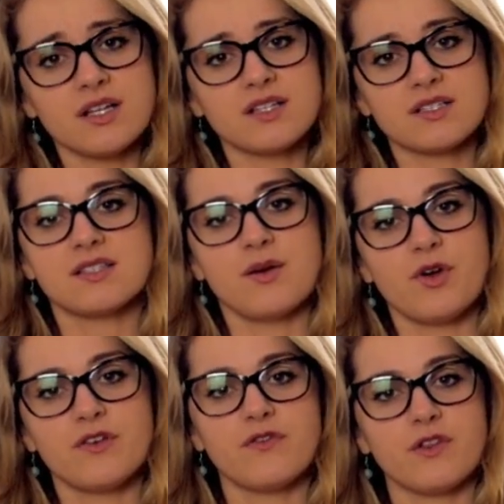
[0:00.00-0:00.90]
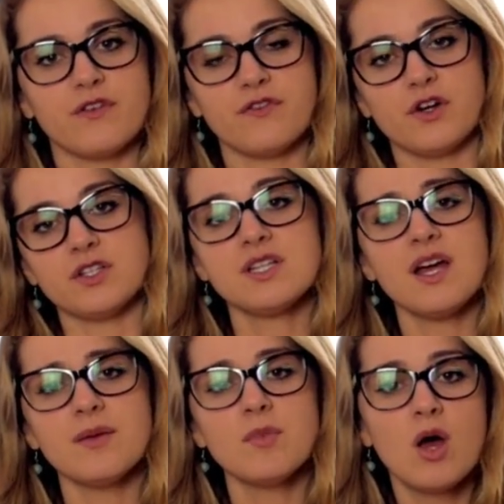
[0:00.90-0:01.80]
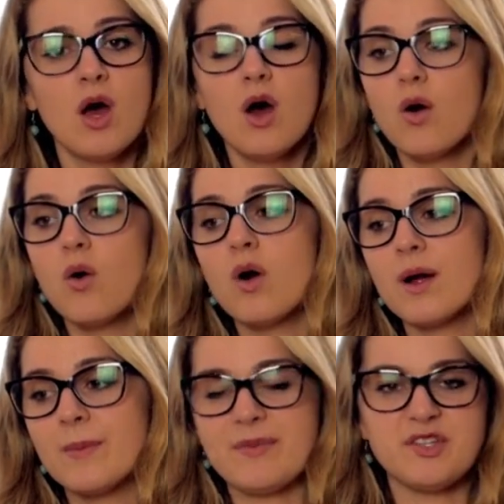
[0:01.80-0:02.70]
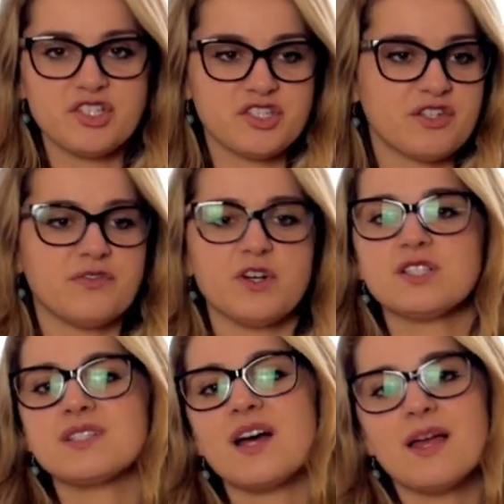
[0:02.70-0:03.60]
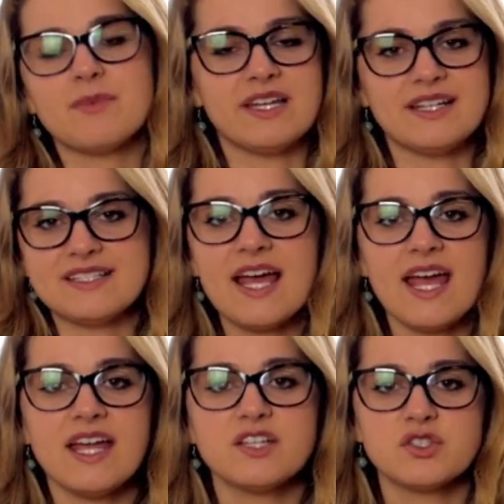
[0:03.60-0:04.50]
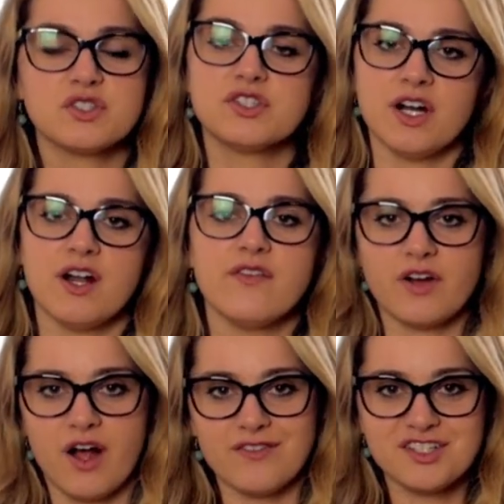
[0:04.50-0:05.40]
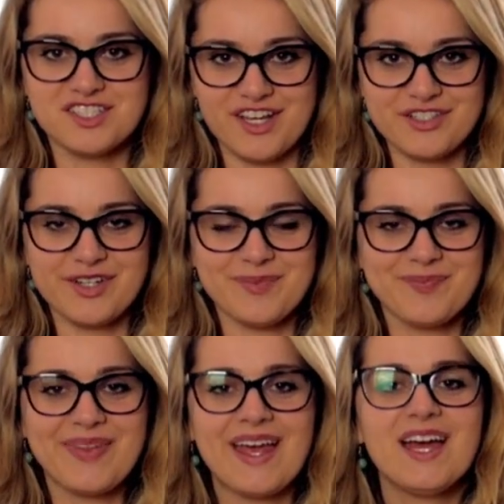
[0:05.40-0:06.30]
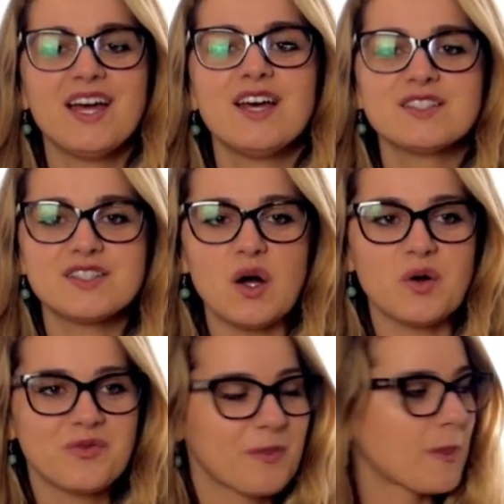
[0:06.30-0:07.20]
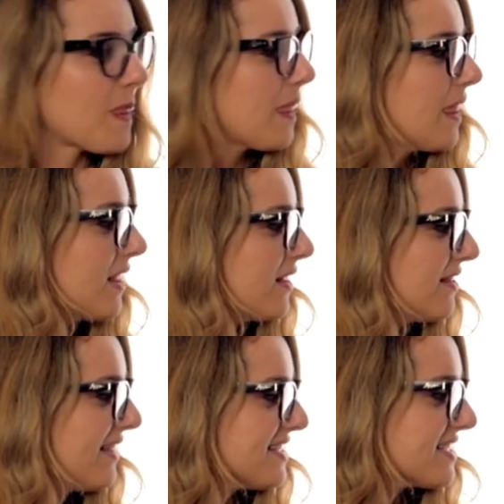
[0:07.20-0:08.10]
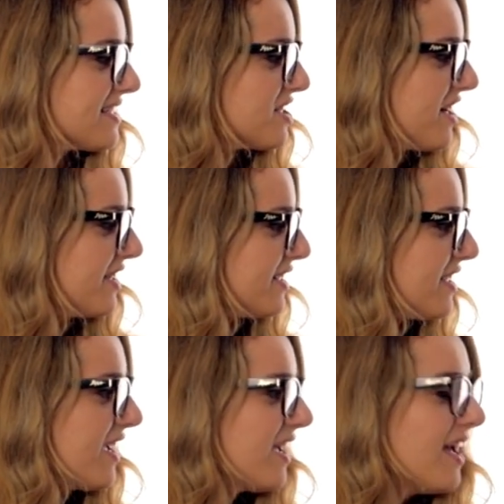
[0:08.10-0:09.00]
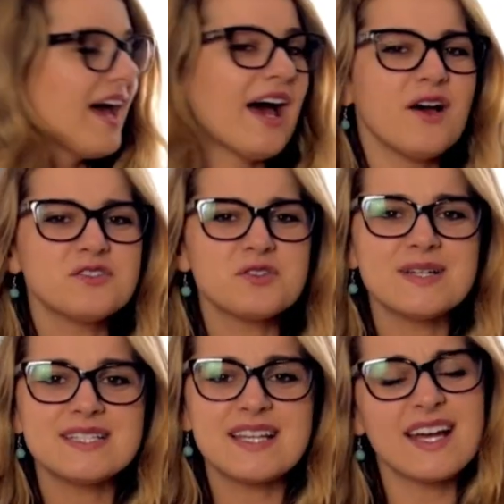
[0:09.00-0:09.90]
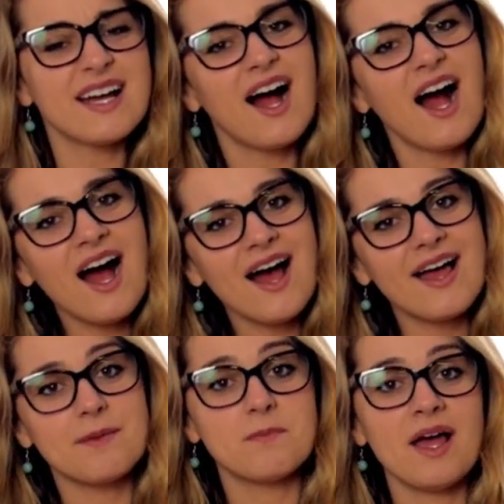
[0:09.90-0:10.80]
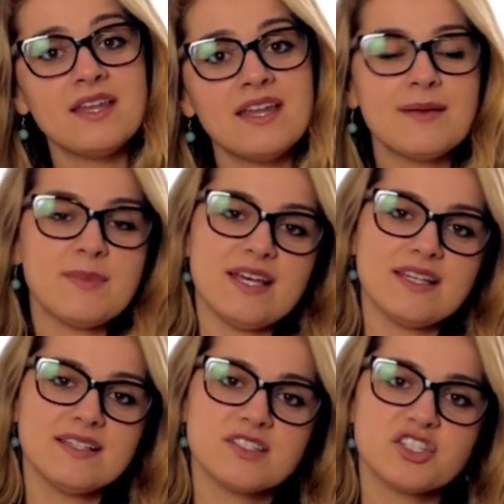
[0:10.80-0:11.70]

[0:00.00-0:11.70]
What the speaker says: to someone for the first time, or maybe just the first time in a day to start off a conversation? So, let's get started. How do we say, hi, my name is